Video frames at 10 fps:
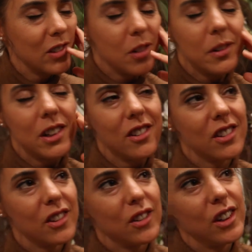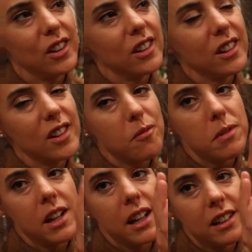Come on, you're so cute. Just
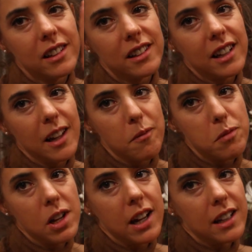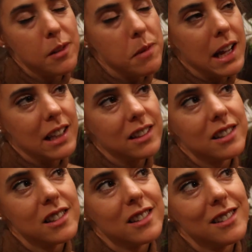put your head in here. Put your head in my hands.